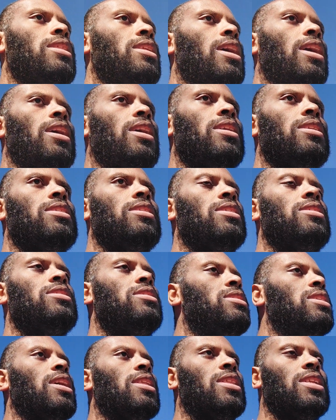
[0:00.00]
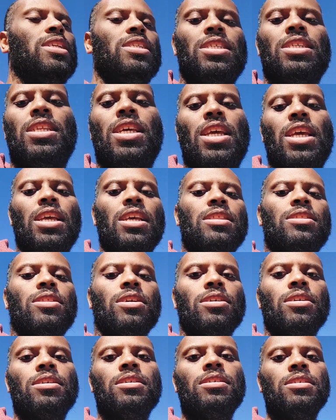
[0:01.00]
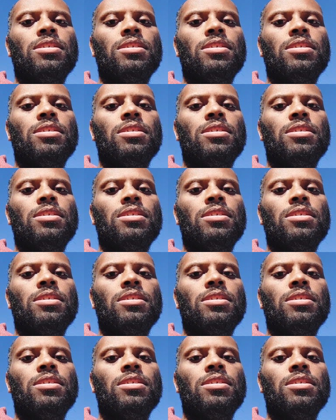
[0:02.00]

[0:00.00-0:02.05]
the nothingness, in the ether,